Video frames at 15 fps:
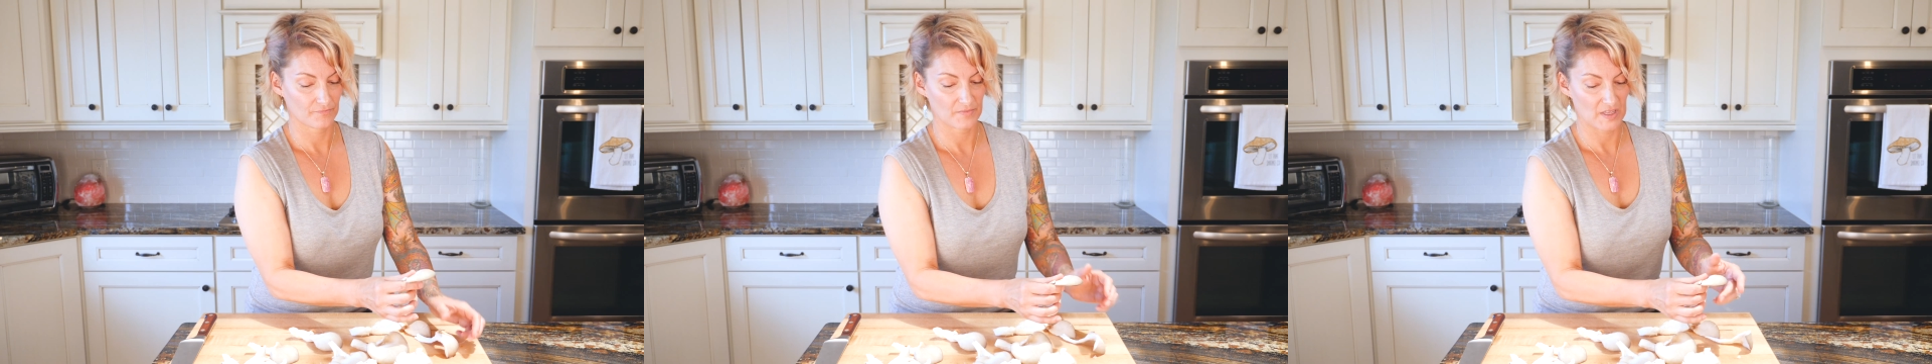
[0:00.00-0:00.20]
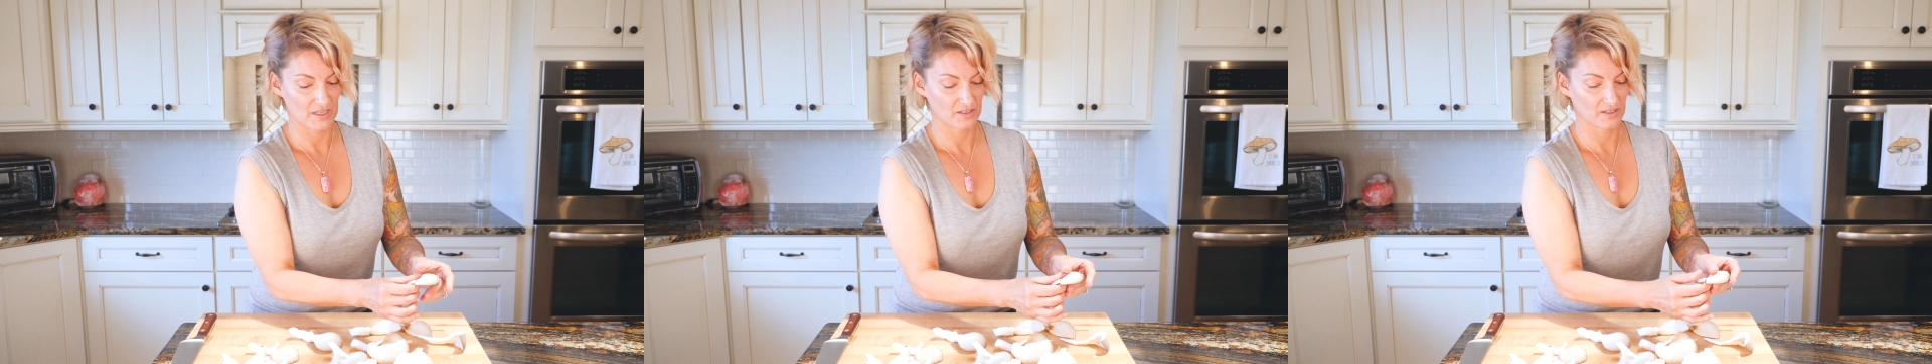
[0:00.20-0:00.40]

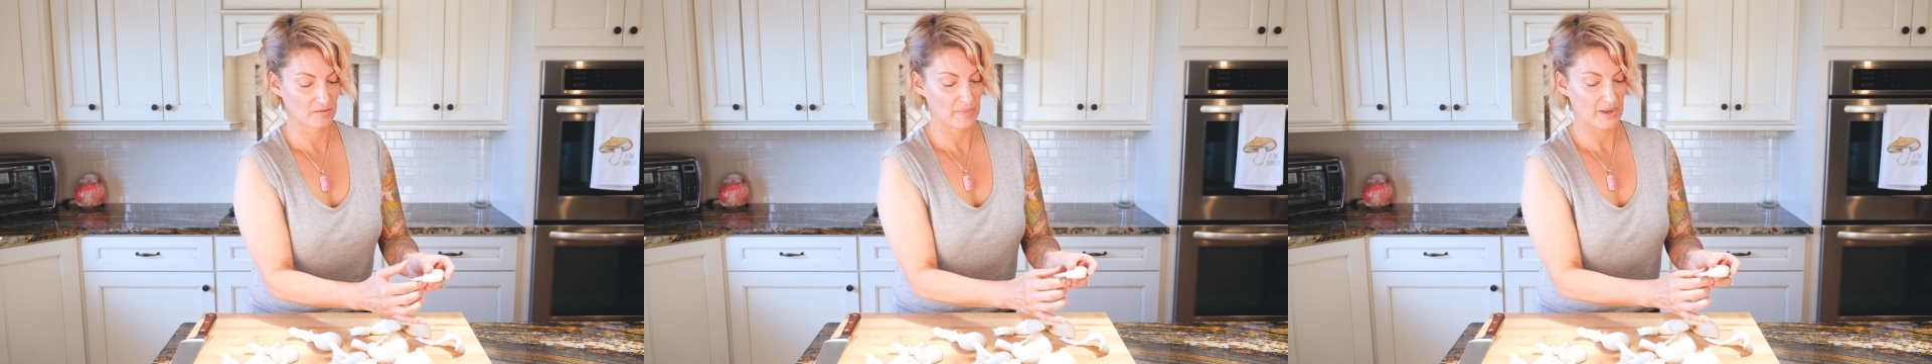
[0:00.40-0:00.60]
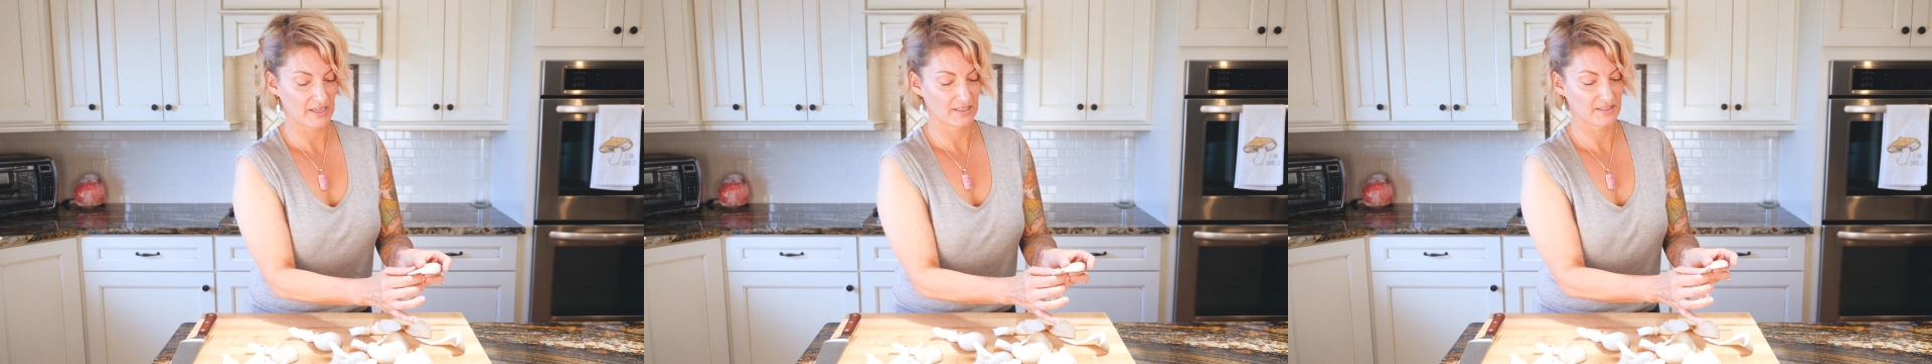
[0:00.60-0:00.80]
into
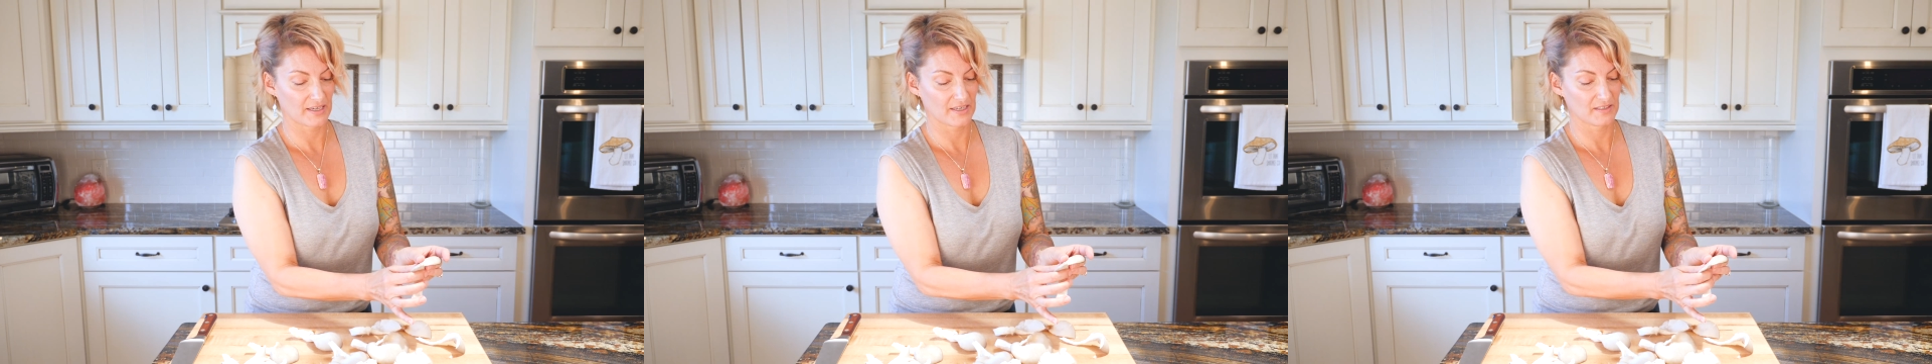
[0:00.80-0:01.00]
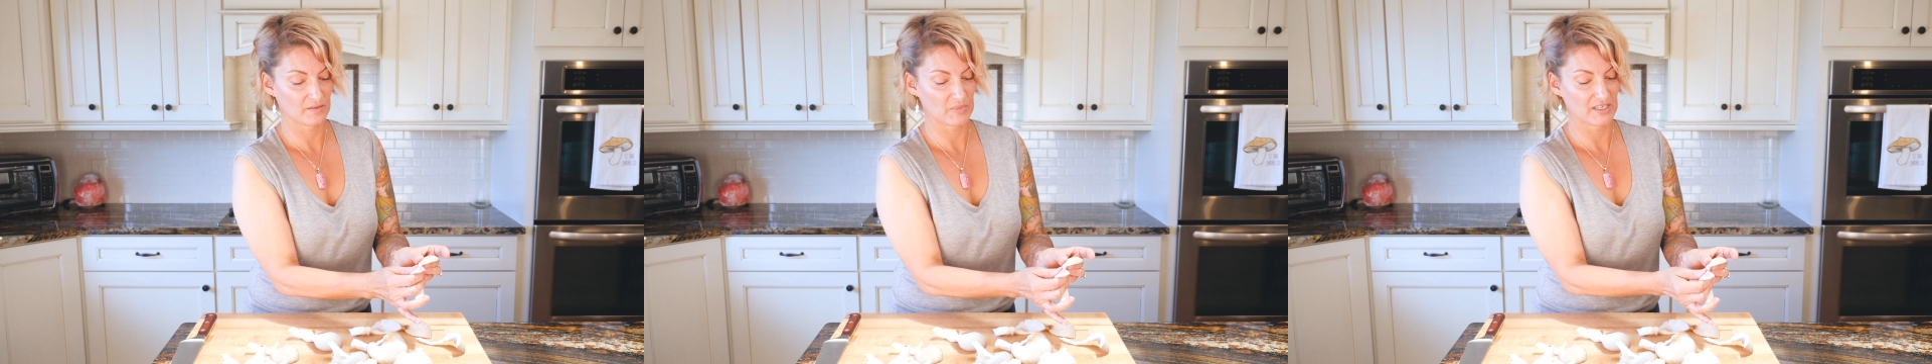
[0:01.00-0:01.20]

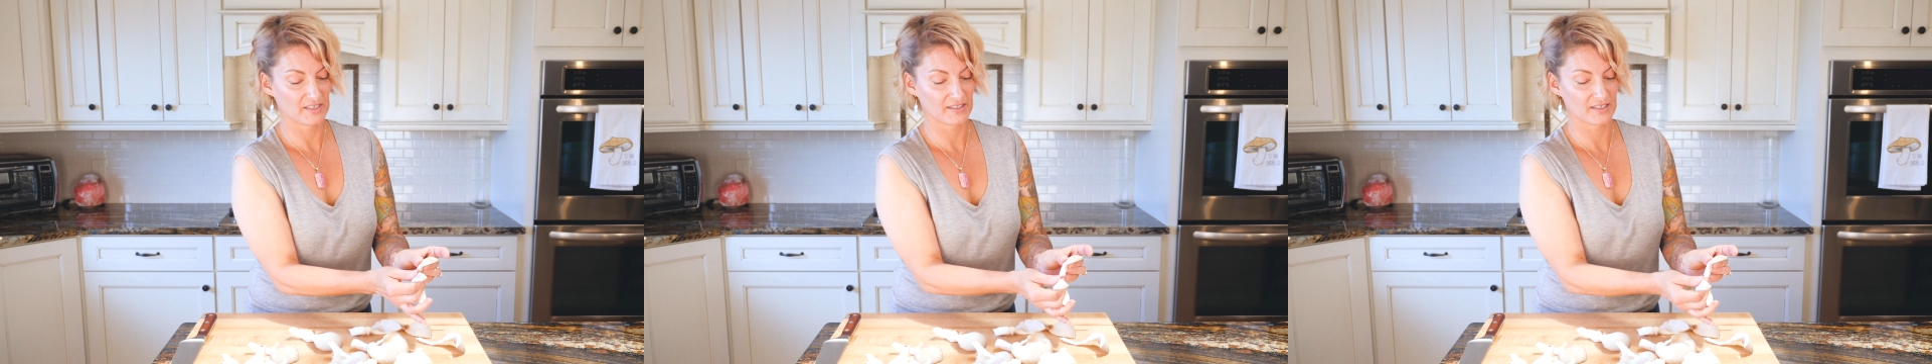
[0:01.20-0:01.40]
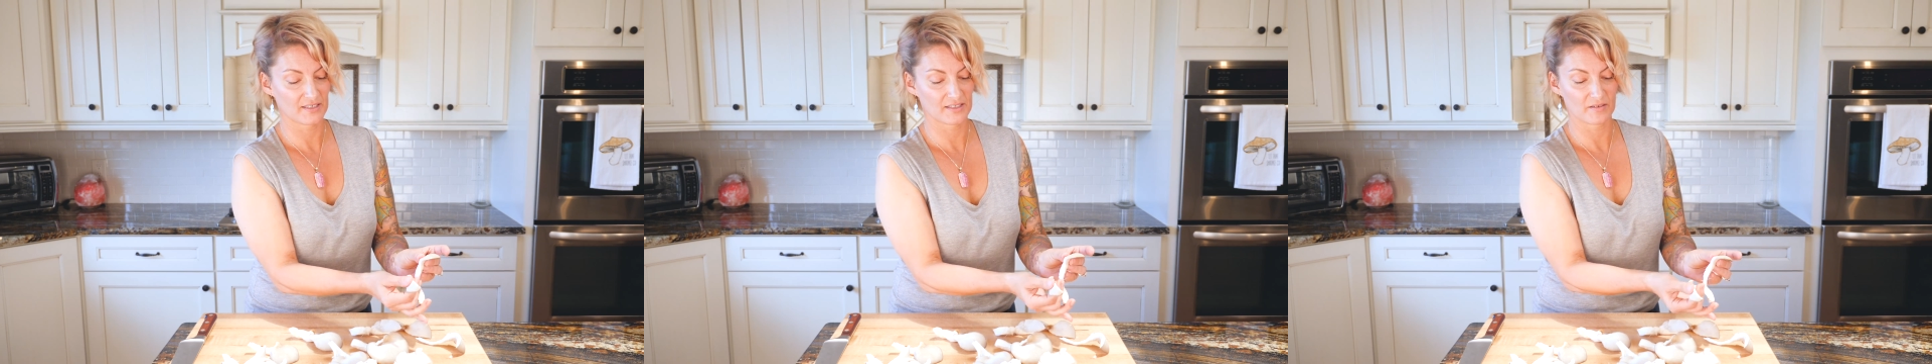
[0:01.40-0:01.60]
bite-sized pieces